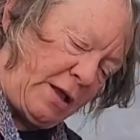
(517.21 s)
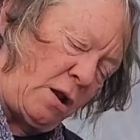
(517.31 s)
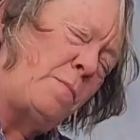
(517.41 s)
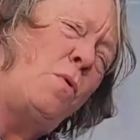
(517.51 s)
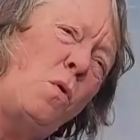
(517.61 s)

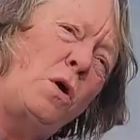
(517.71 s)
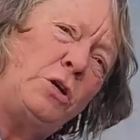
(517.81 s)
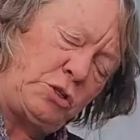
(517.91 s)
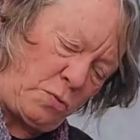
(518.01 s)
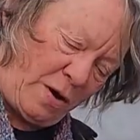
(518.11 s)
porch where
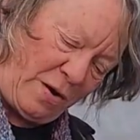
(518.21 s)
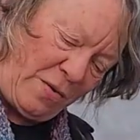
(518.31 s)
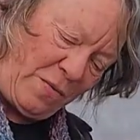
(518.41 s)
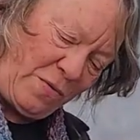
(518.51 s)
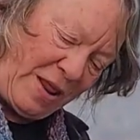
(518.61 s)
it won't
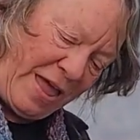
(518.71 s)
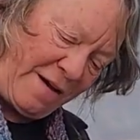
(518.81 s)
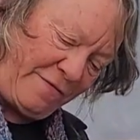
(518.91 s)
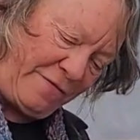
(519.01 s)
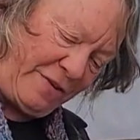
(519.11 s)
have
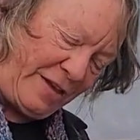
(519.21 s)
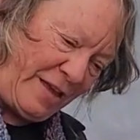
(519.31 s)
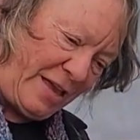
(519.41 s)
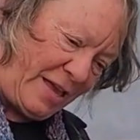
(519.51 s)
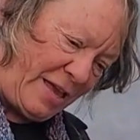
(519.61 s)

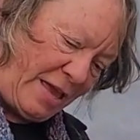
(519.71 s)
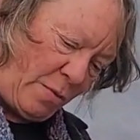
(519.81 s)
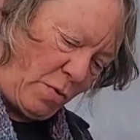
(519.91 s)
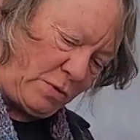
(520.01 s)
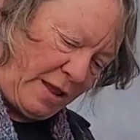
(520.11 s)

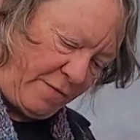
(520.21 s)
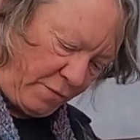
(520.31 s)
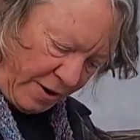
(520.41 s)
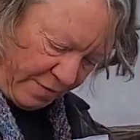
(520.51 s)
rainfall.